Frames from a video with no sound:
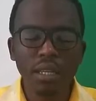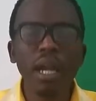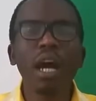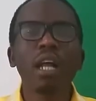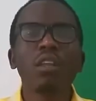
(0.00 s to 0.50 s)

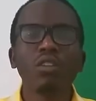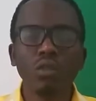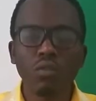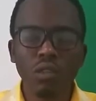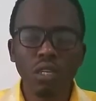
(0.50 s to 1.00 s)
There are a lot
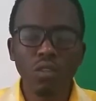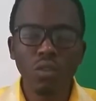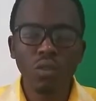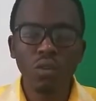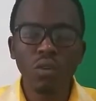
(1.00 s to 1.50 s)
of things to
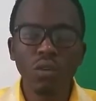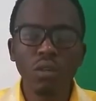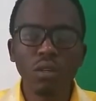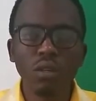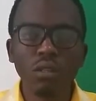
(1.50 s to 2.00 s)
do.
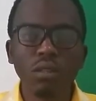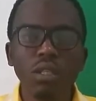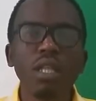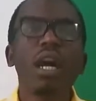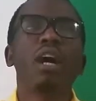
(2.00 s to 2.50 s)

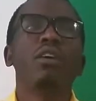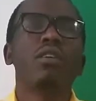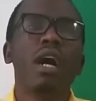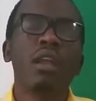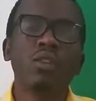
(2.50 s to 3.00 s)
There are
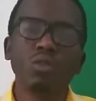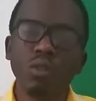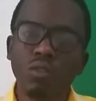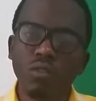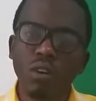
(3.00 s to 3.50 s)
a lot
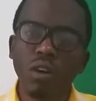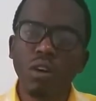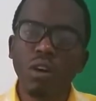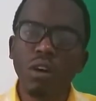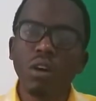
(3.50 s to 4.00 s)
of
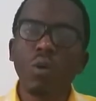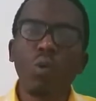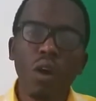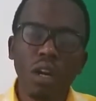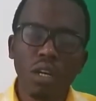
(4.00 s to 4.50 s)

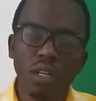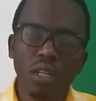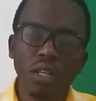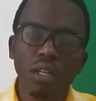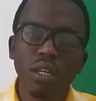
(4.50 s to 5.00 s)
work,
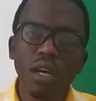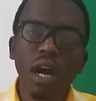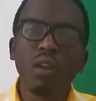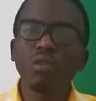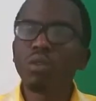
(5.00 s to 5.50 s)

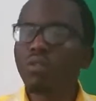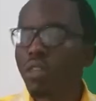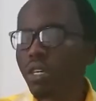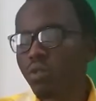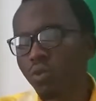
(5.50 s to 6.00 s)
a lot of
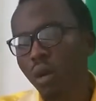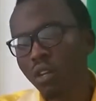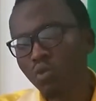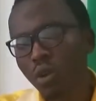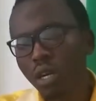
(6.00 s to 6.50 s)
things to do
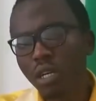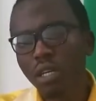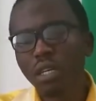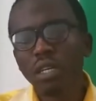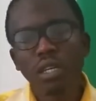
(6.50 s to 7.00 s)
at work.
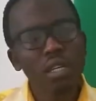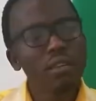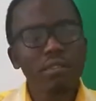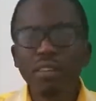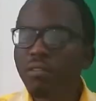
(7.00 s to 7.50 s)

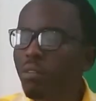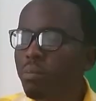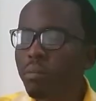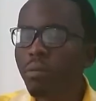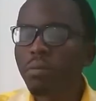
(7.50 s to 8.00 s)
Even for
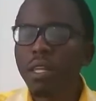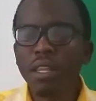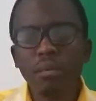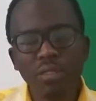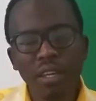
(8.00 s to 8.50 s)
people by
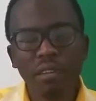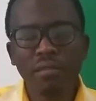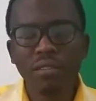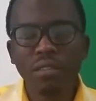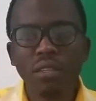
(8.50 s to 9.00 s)

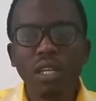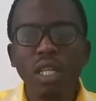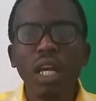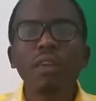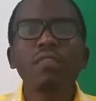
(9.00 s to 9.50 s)
themselves,
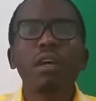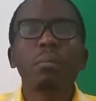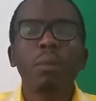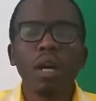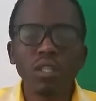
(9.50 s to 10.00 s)
they have their
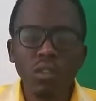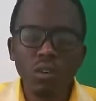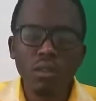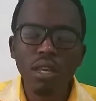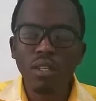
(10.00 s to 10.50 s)

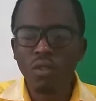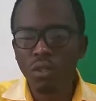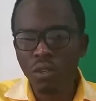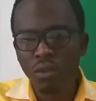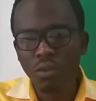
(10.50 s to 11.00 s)
personal things to
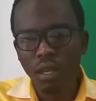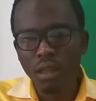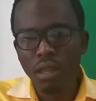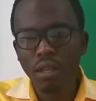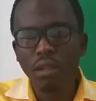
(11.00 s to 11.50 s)
deal with.
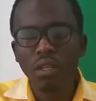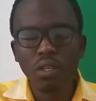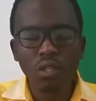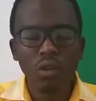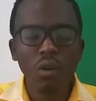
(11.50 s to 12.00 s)

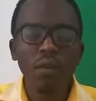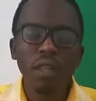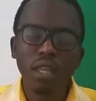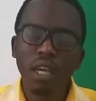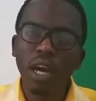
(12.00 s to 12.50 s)
So
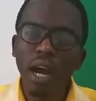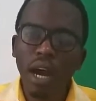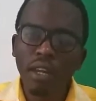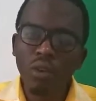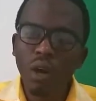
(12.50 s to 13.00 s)
they
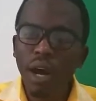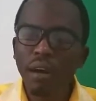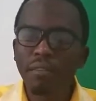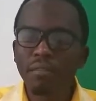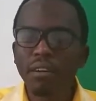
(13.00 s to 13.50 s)
don't
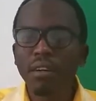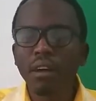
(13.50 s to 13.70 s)
have